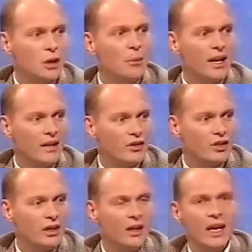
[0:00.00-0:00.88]
absolutely
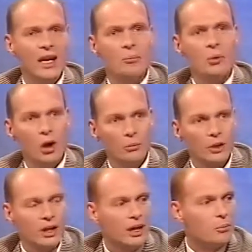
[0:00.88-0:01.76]
magnificent. He
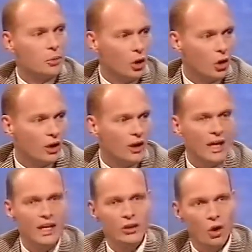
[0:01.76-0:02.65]
prompted and
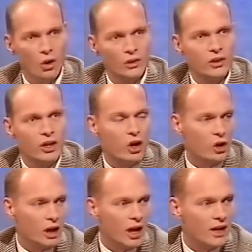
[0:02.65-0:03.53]
prodded, he talked to
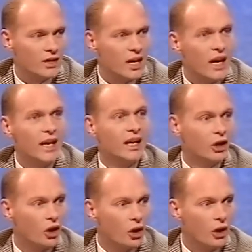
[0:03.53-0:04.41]
the young lads,
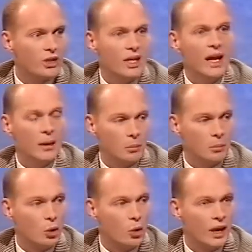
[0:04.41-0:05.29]
he encouraged, he
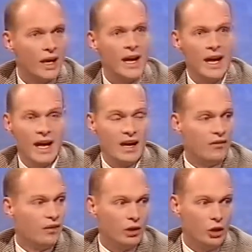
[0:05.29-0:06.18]
kept them going,
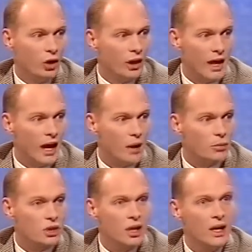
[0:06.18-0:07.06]
he filled all the
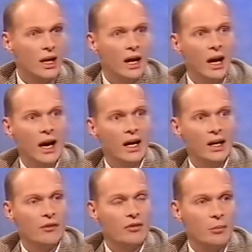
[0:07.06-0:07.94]
gaps.
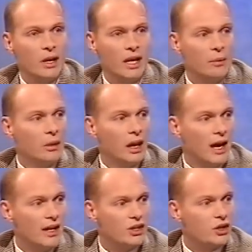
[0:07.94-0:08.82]
And for me, he
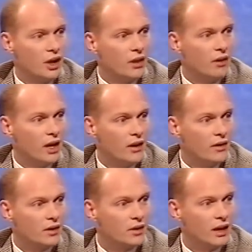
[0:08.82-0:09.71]
belied his 33
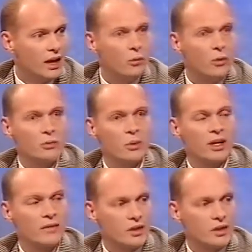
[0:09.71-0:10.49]
years. Right. He was